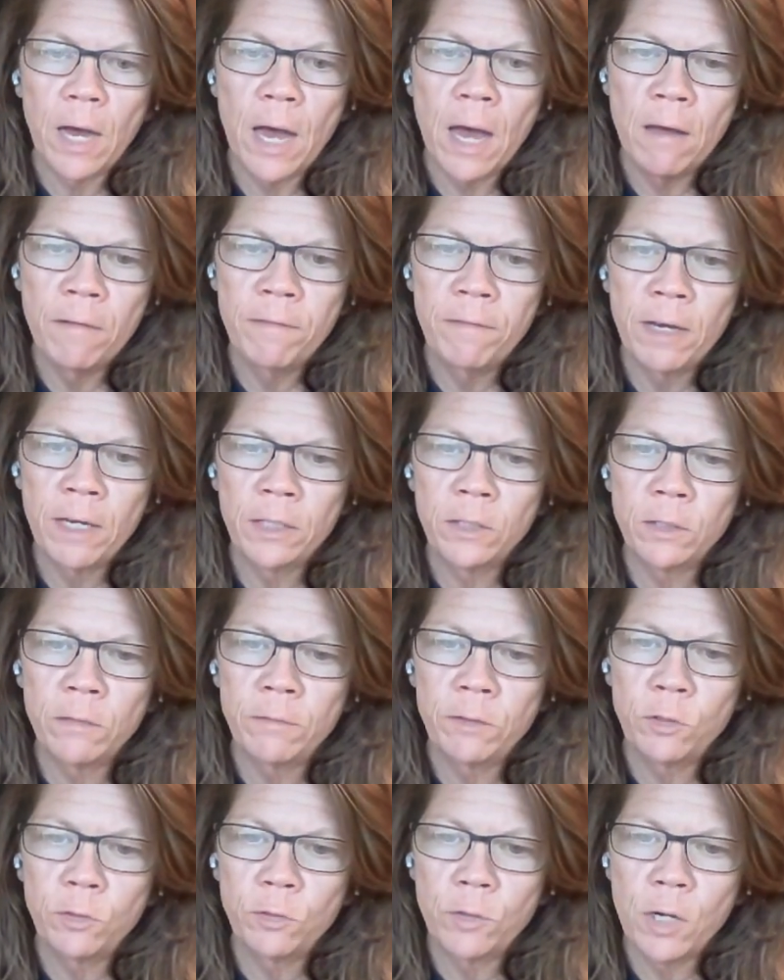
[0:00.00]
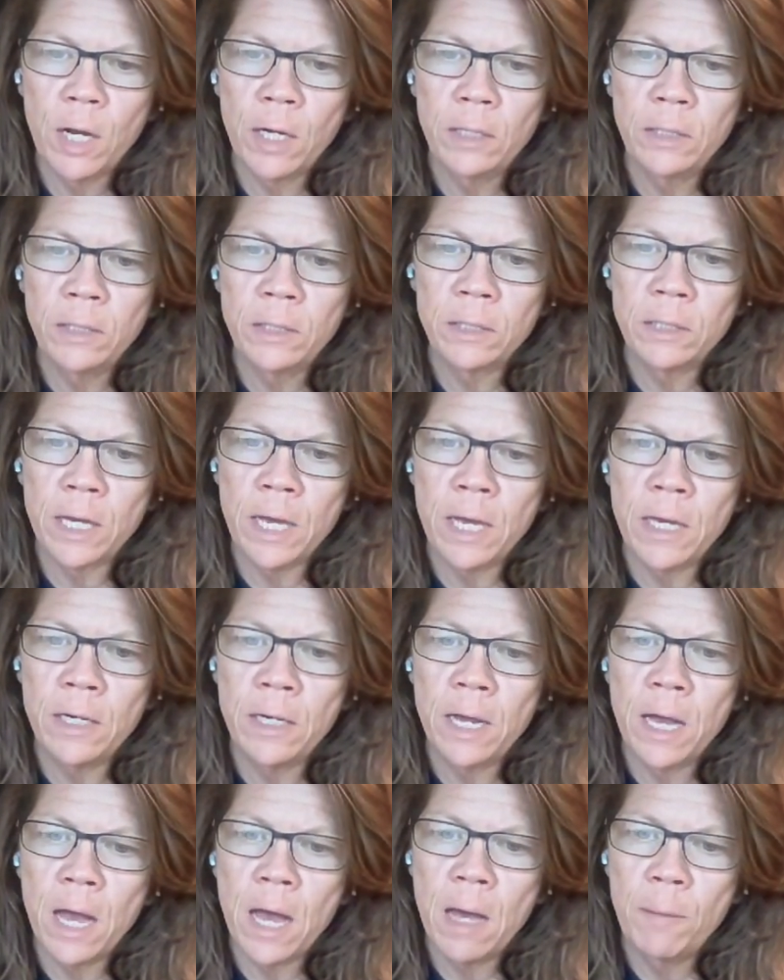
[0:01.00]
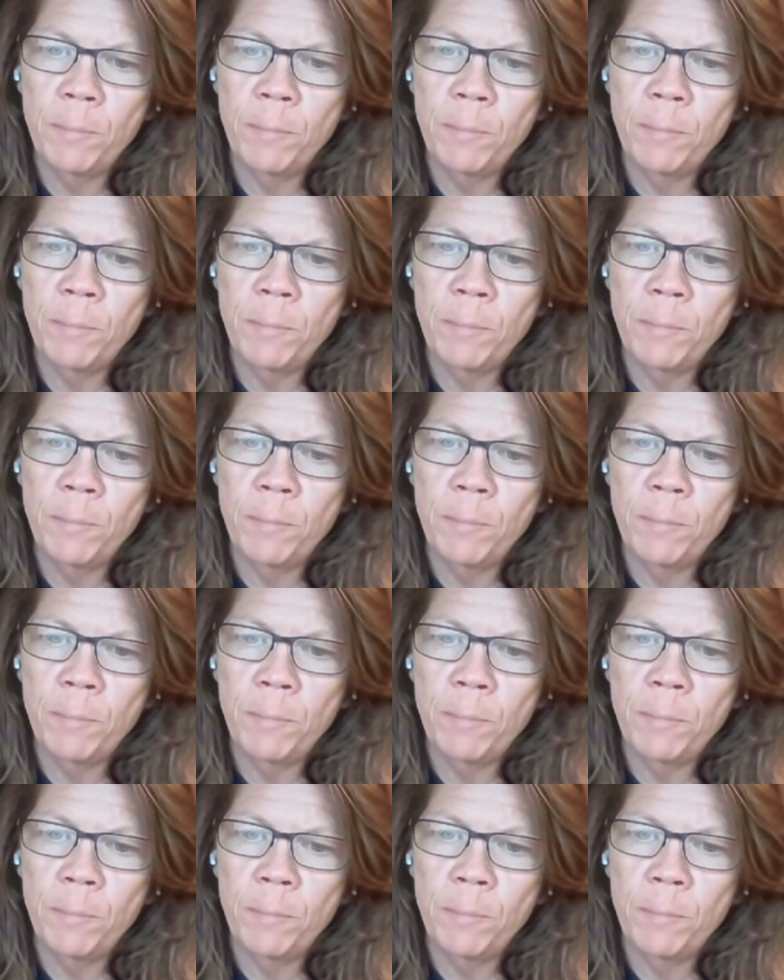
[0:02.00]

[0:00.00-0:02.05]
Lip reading: affective trust and